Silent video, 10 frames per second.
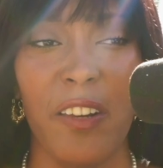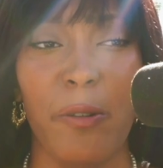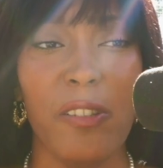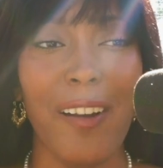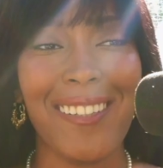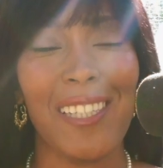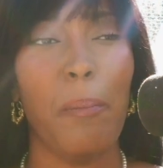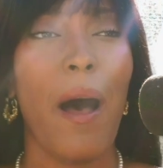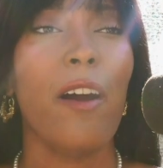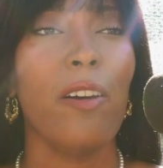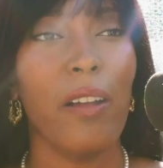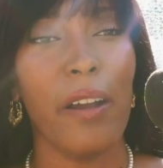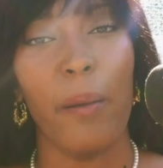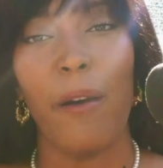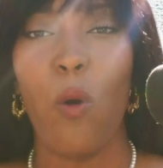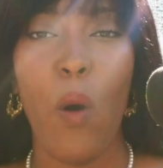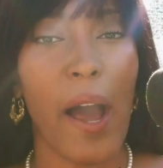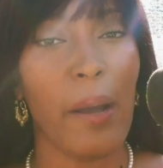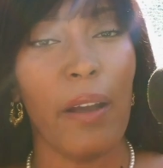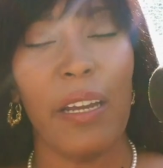and then you start spiraling about,
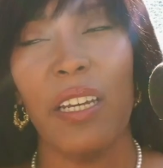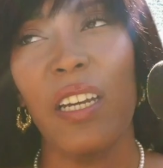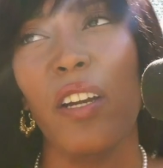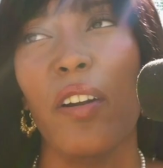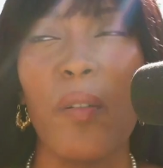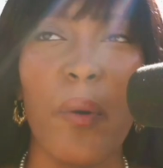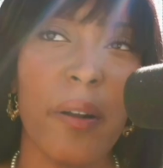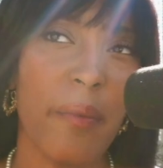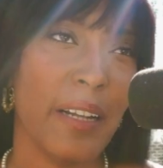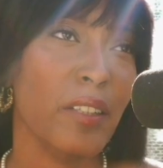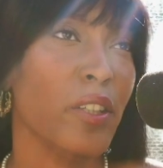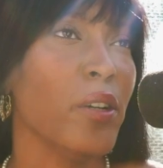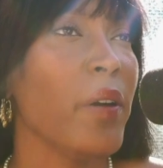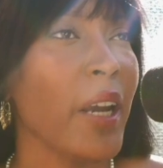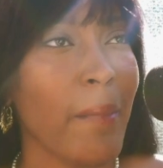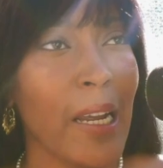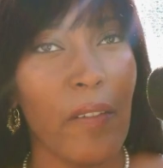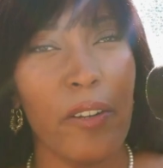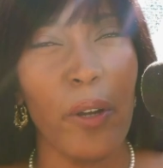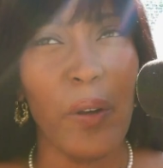why am I here? What am I doing? Am I
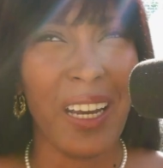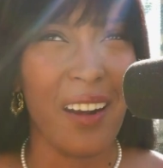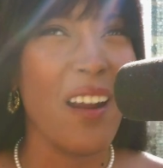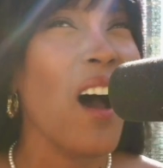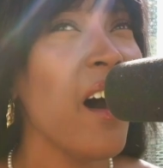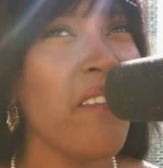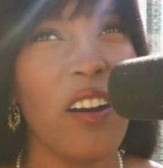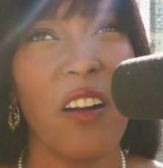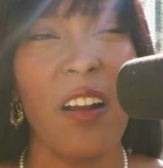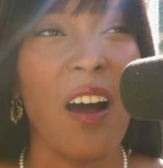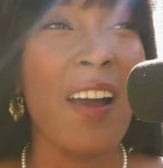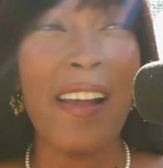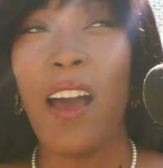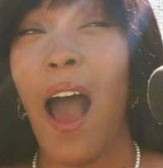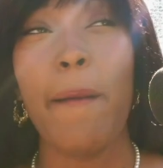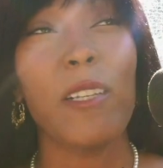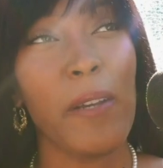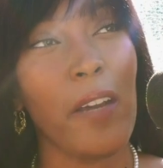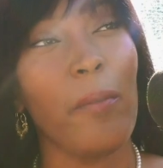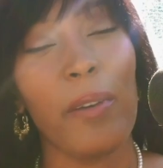even doing enough? Da, da, da. I'm
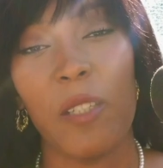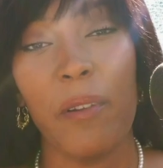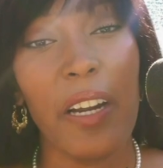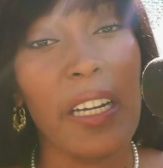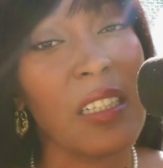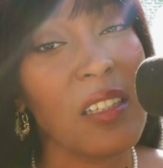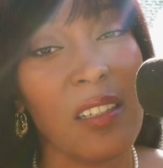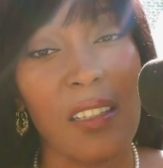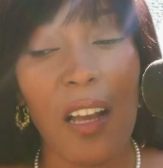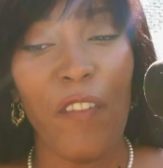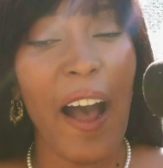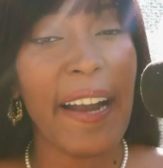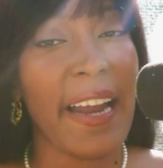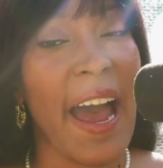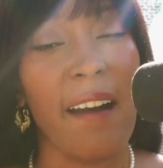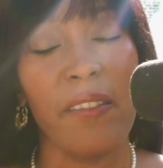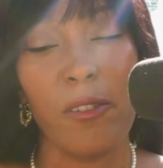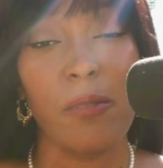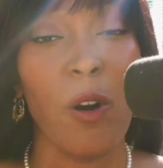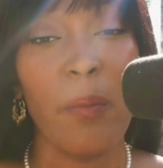speaking from experience. It's fine to have
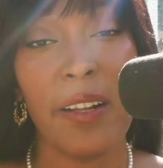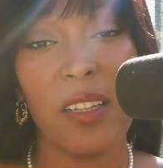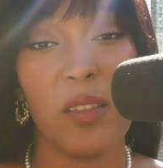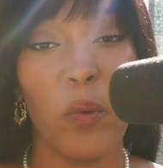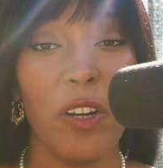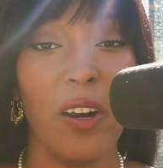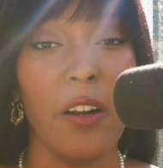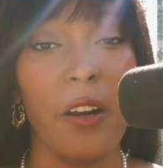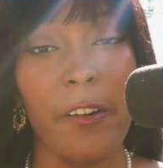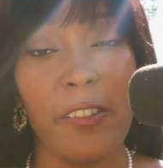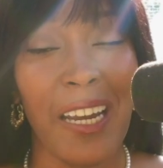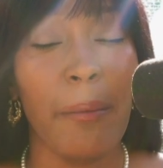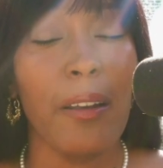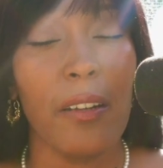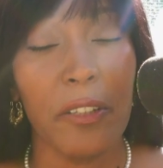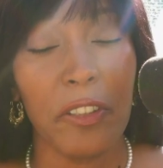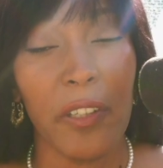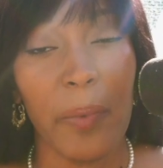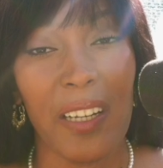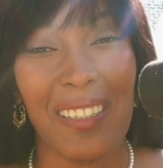those moments when you're in the entertainment
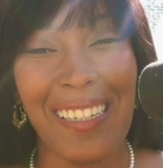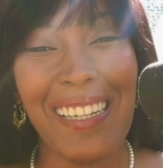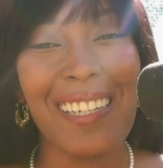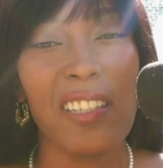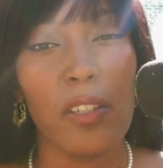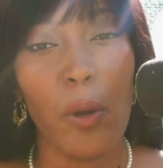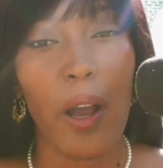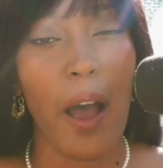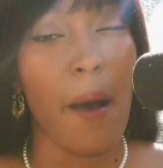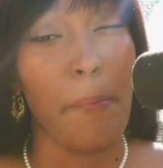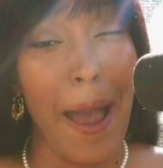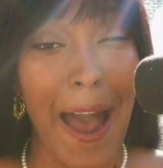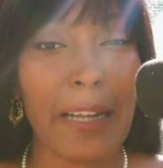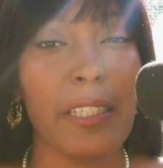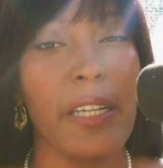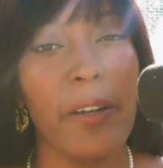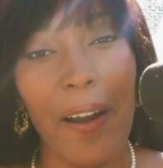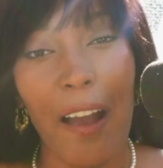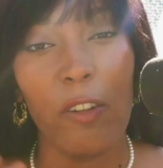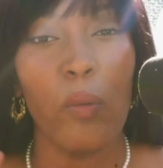industry, because it is so compact
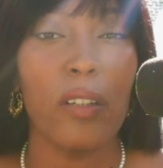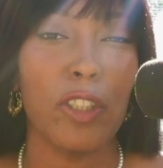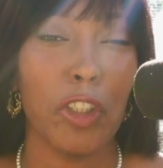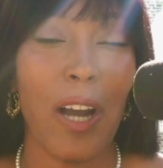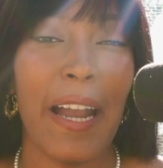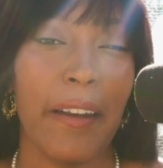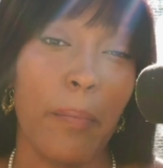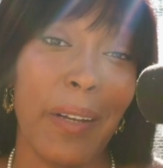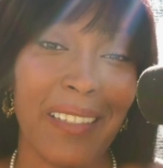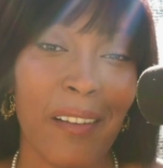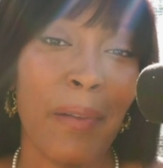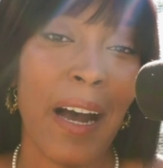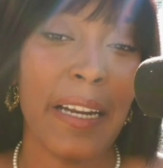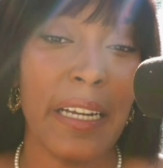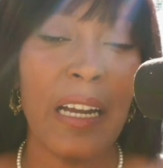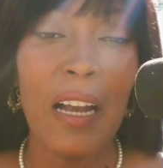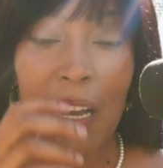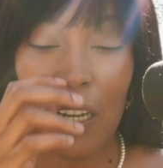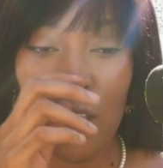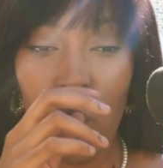here. Everyone is trying to be somebody,
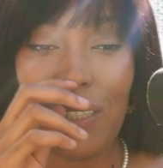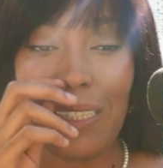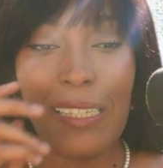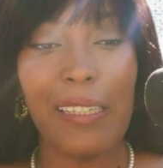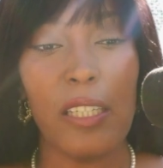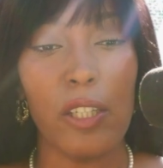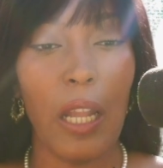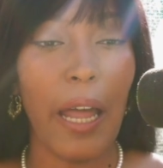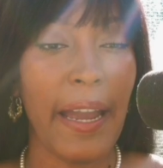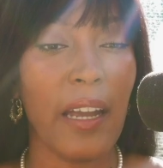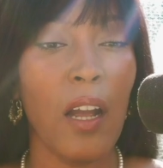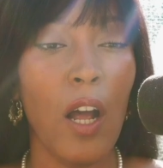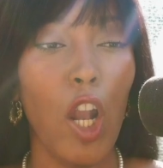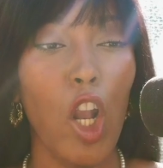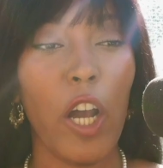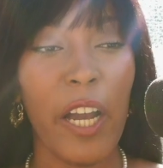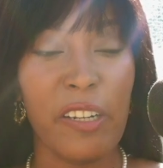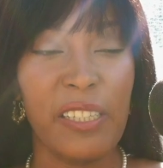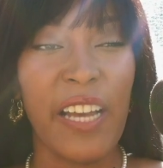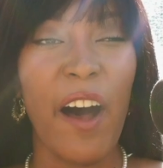so it's easy to like look at
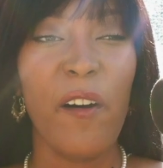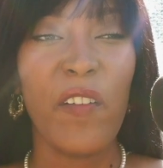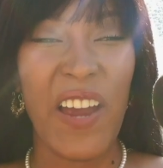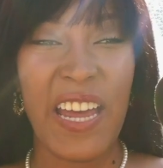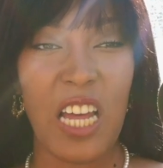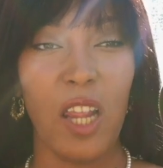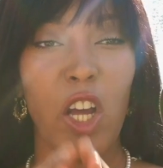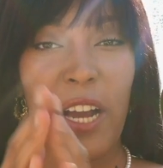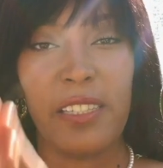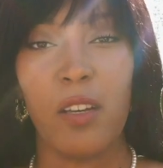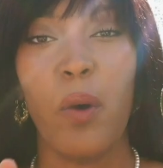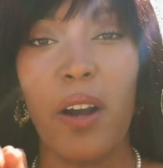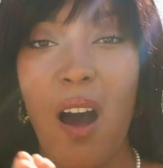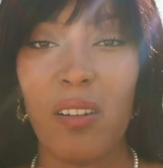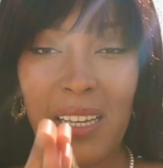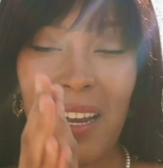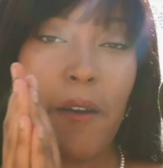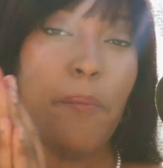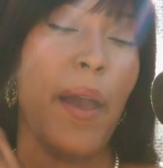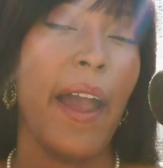yourself and then look at someone else and
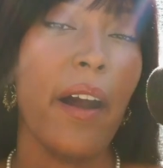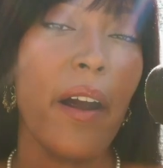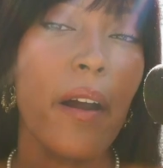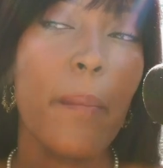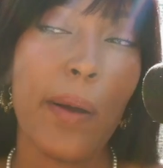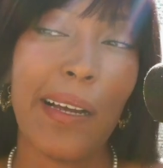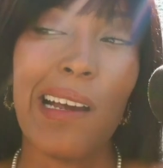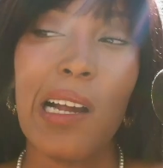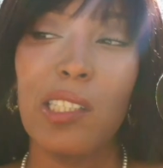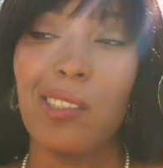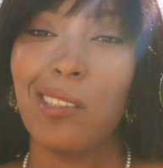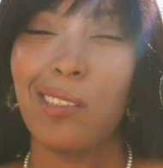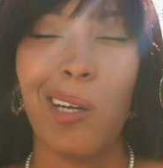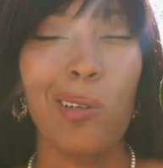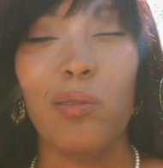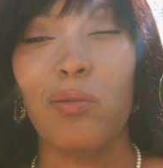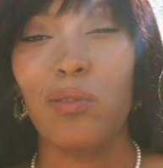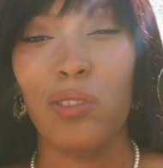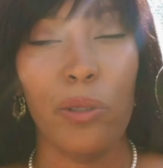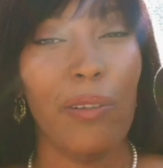compare, but just don't
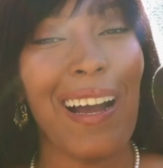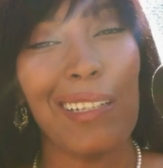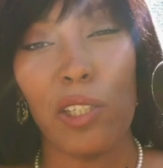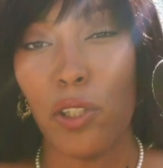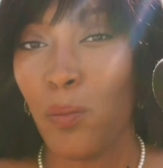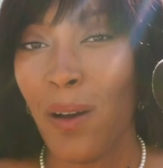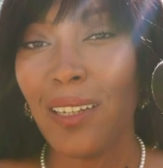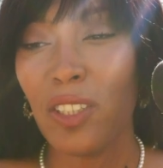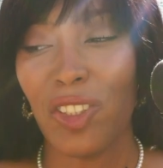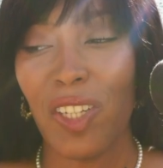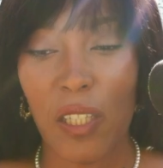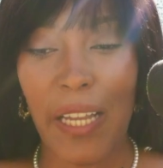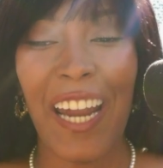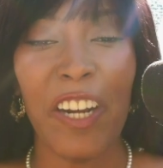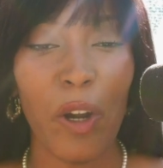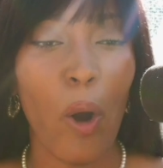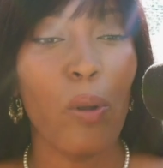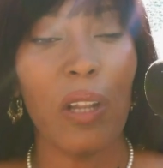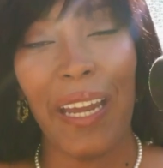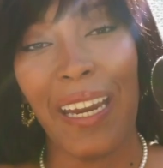do that too much. Just stay in your
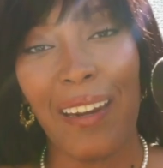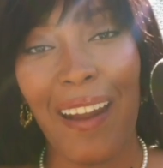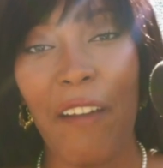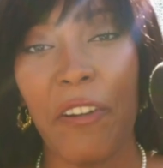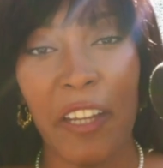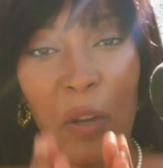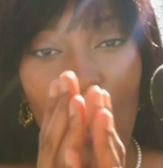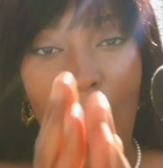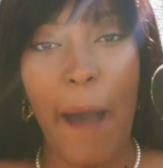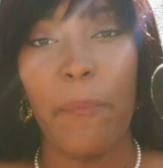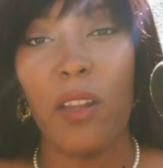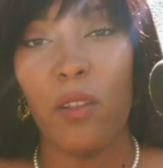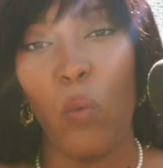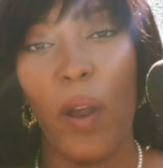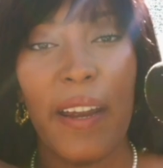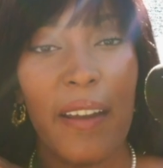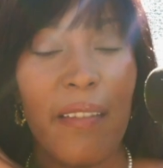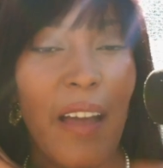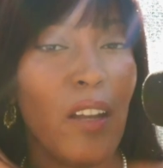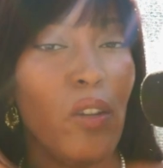own lane. Everything will happen the way
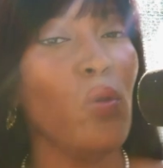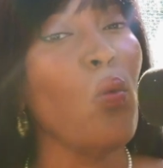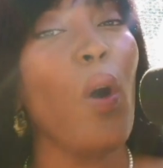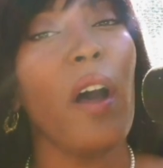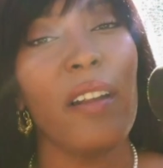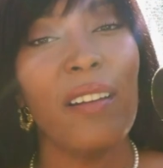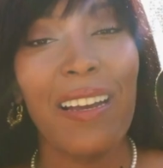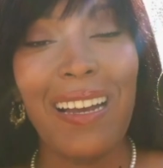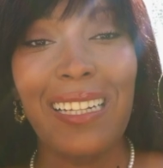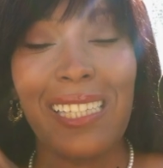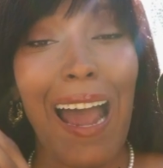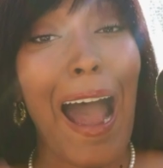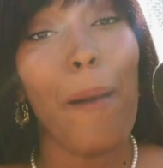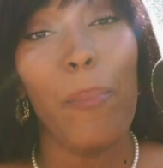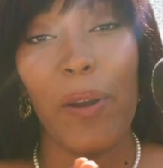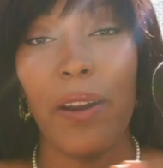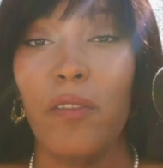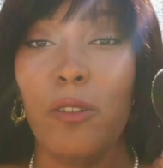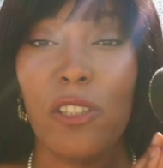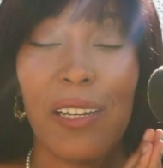that you want to happen
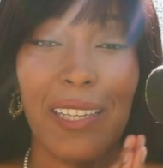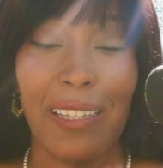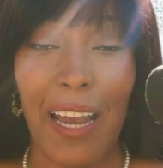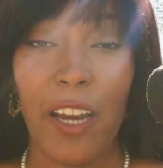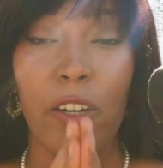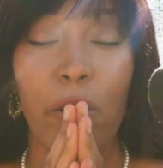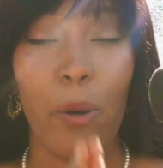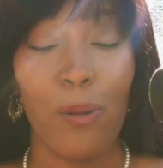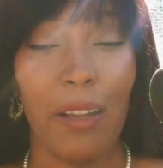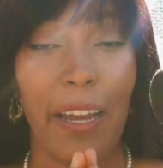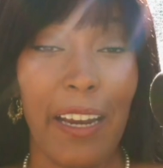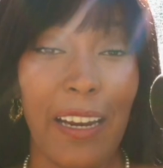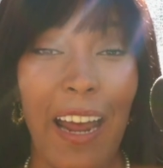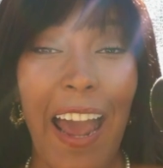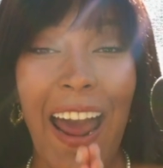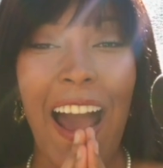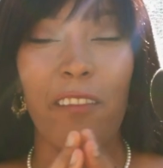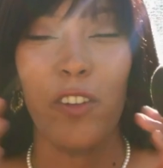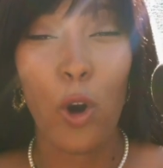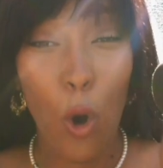if you just stay in your own lane and
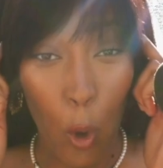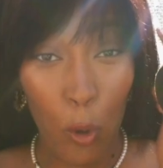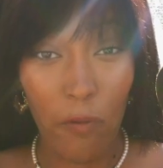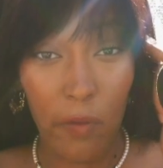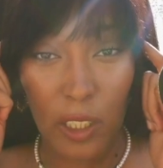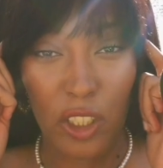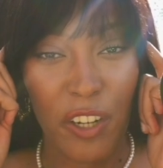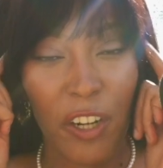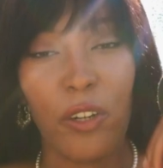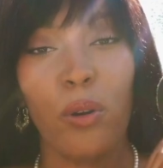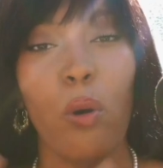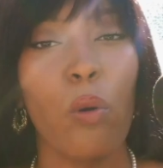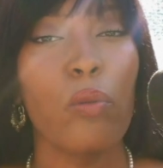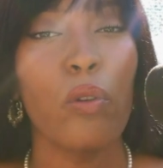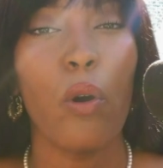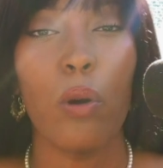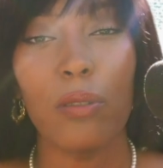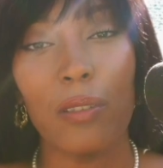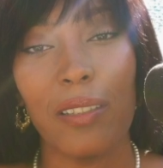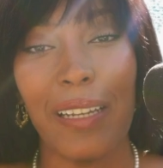have your own vision and your own
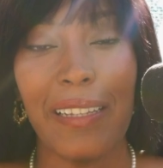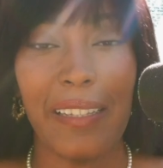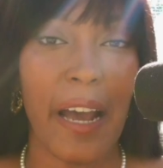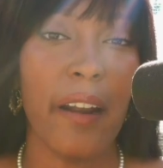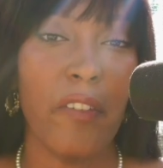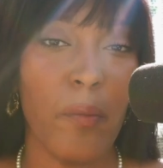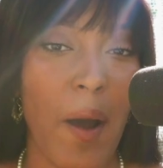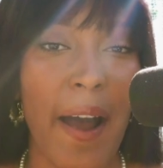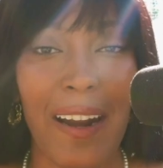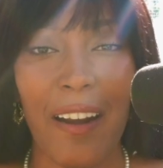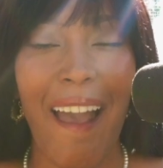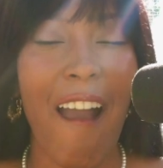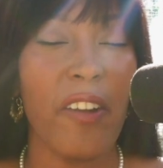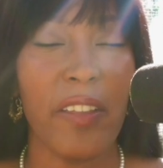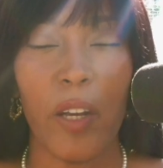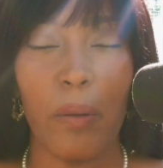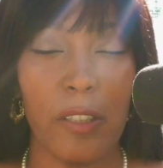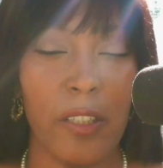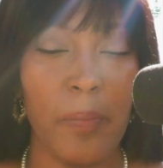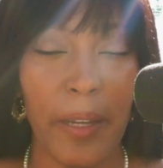goals inside of your mind, and everything will
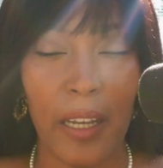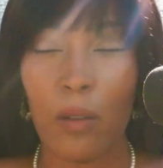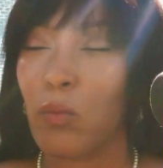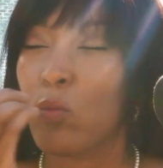just be